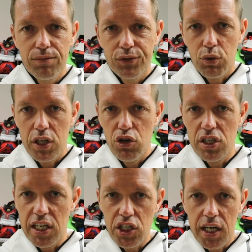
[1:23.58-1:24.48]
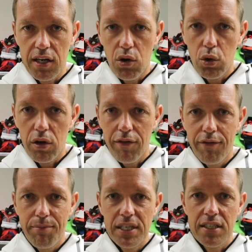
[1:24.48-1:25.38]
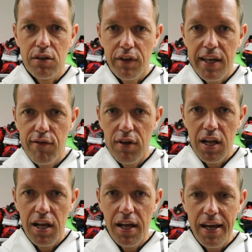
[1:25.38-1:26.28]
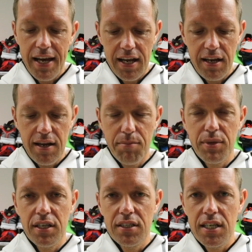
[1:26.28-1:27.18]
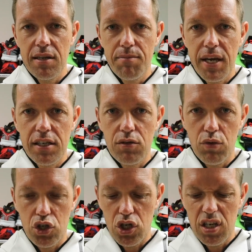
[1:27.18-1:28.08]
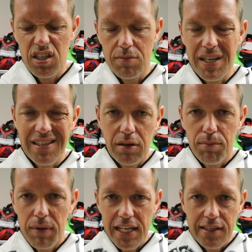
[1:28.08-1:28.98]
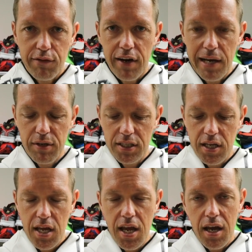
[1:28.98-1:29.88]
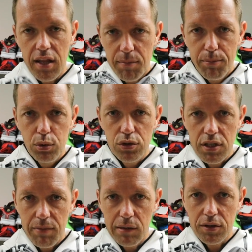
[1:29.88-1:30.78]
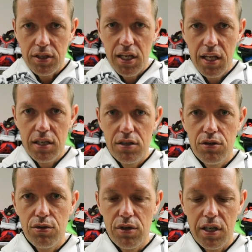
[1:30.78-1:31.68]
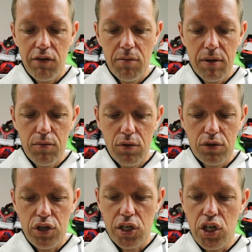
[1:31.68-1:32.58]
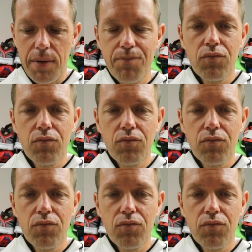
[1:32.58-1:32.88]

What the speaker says: So what they do is they chuck in a whole lot of pieces of Kevlar and PET pet, which is basically plastic fibers, and that pulls the bubbles together to give it a bit more structure.